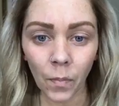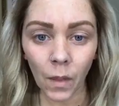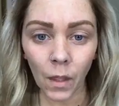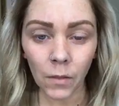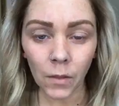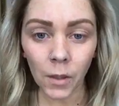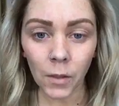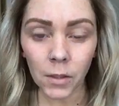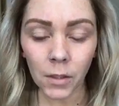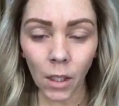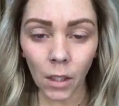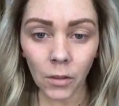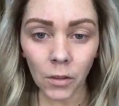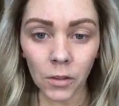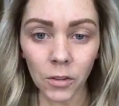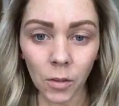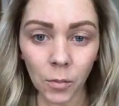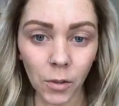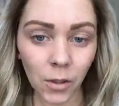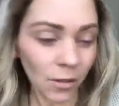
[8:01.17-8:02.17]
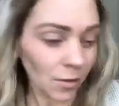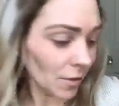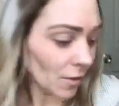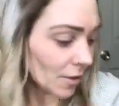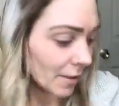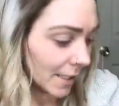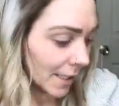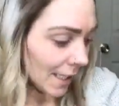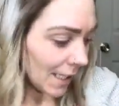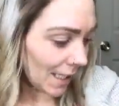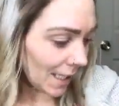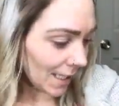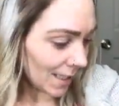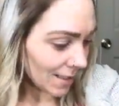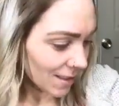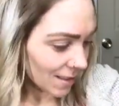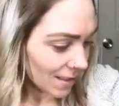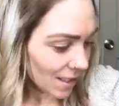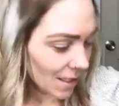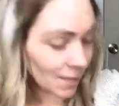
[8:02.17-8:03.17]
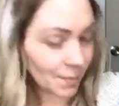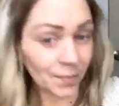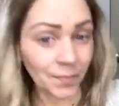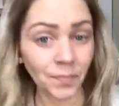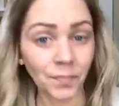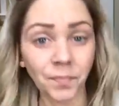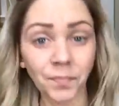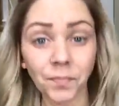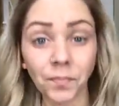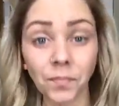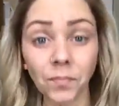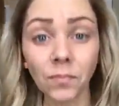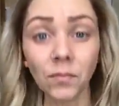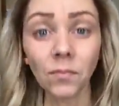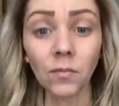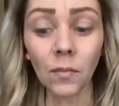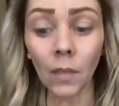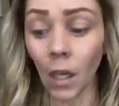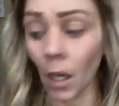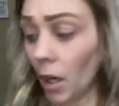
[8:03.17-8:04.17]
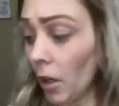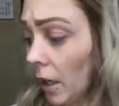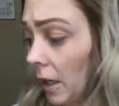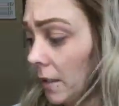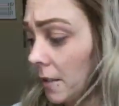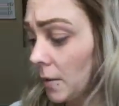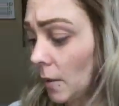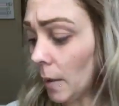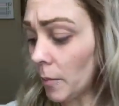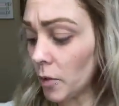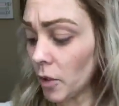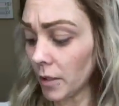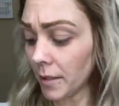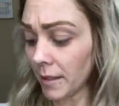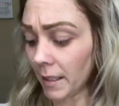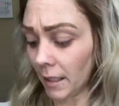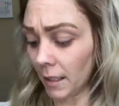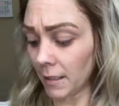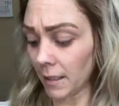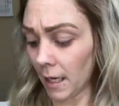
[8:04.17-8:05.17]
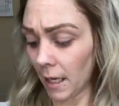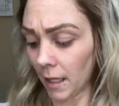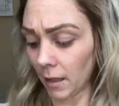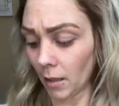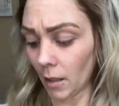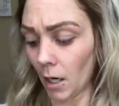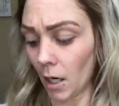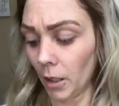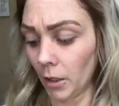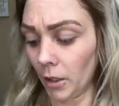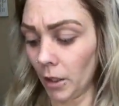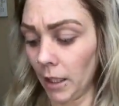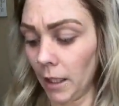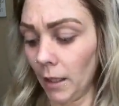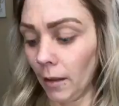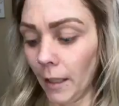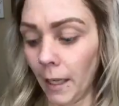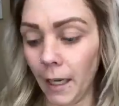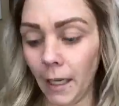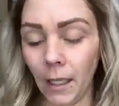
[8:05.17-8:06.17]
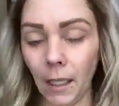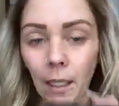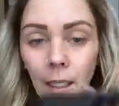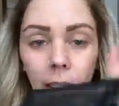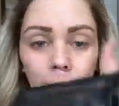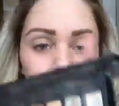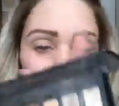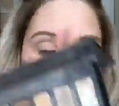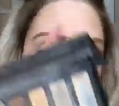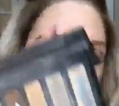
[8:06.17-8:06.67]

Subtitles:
Those colors are beautiful. Thanks. Okay, so I'm just going to take the color Elated. You